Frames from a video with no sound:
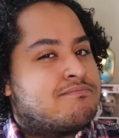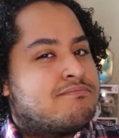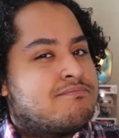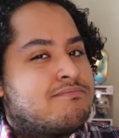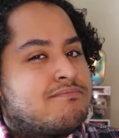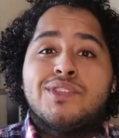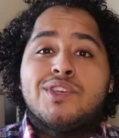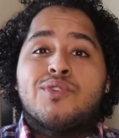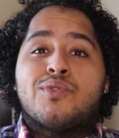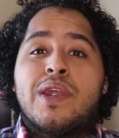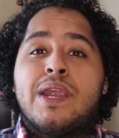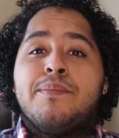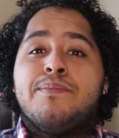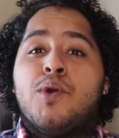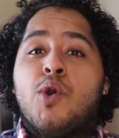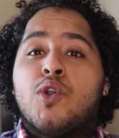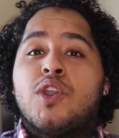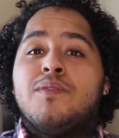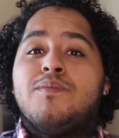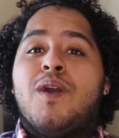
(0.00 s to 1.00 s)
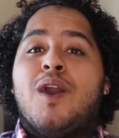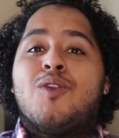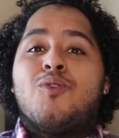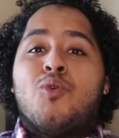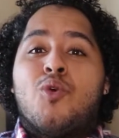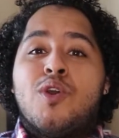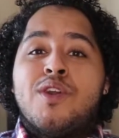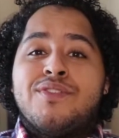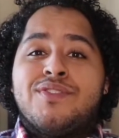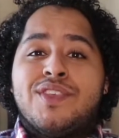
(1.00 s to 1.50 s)
But the great Pokemon
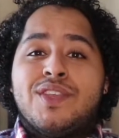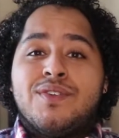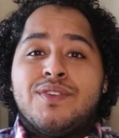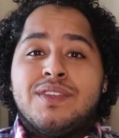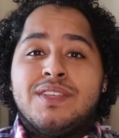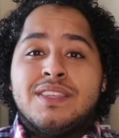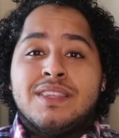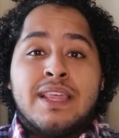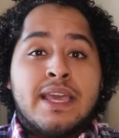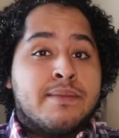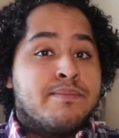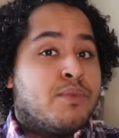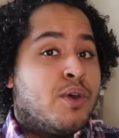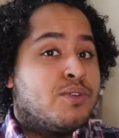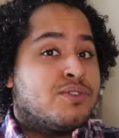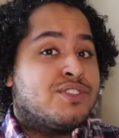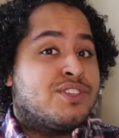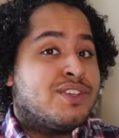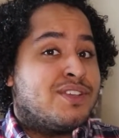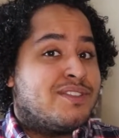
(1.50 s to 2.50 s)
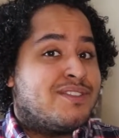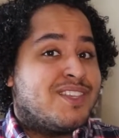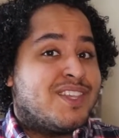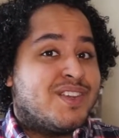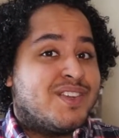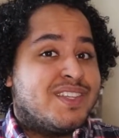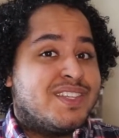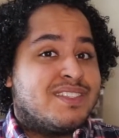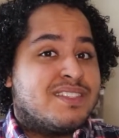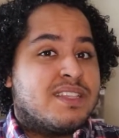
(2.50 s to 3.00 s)
War theory, like most good
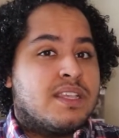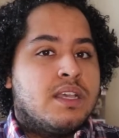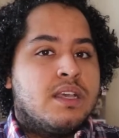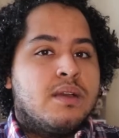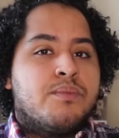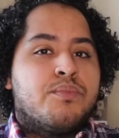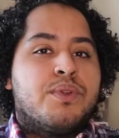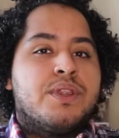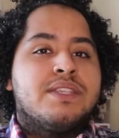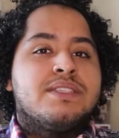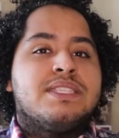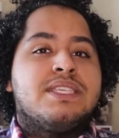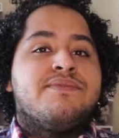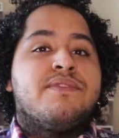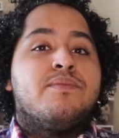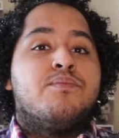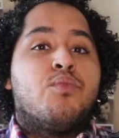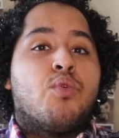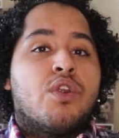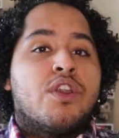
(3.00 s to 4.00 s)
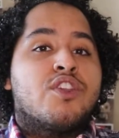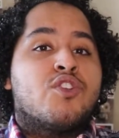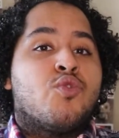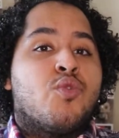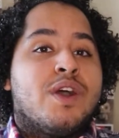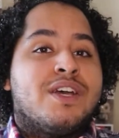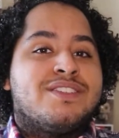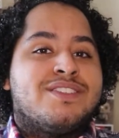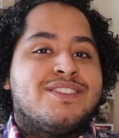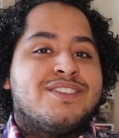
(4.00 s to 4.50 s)
theories, brings even more
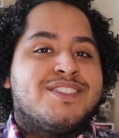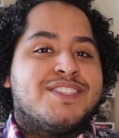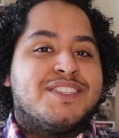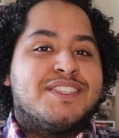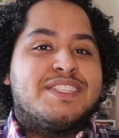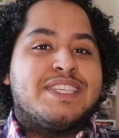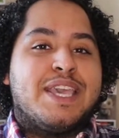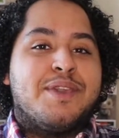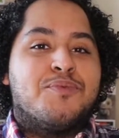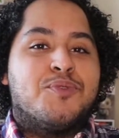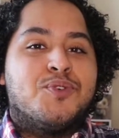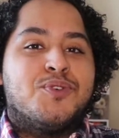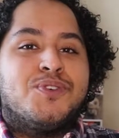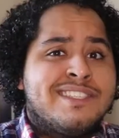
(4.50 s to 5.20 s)
questions to the table.